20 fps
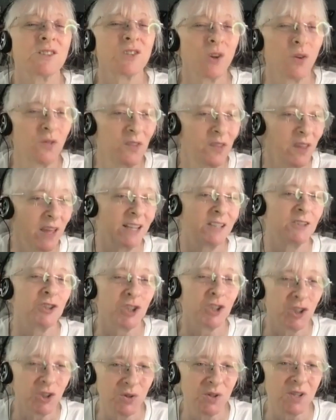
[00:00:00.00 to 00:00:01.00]
So they
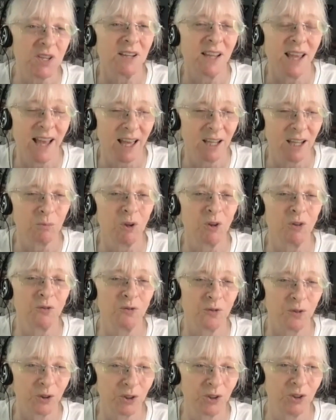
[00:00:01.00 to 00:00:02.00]
choose an animal
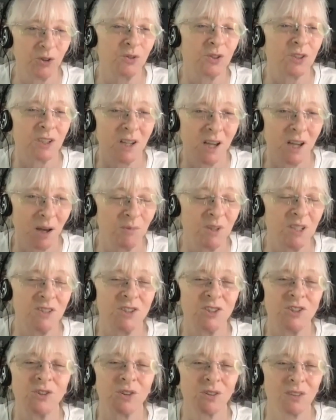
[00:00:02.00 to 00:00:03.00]
for you to come
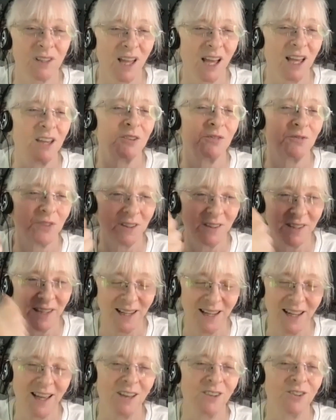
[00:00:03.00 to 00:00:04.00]
into your life, and they
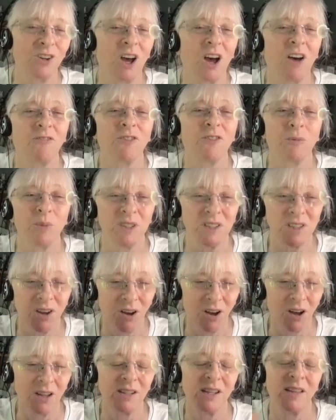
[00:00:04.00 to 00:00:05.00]
hand off the
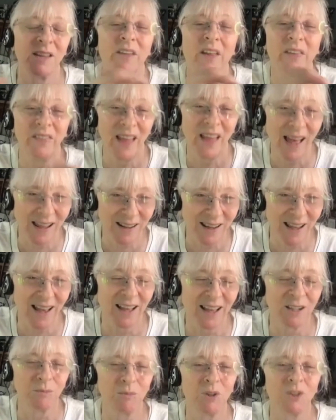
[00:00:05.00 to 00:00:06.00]
baton, and then that
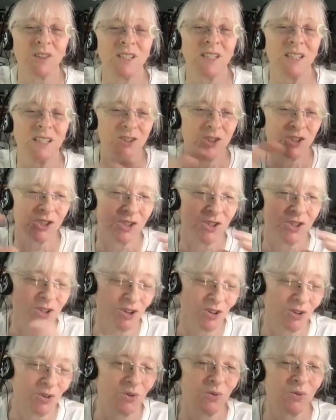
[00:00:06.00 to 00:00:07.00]
animal teaches
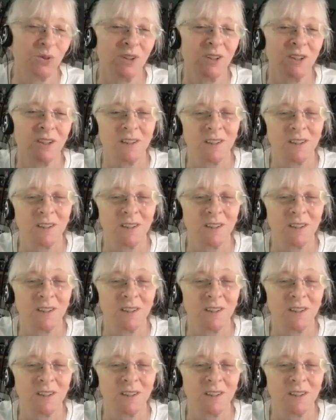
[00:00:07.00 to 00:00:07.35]
you,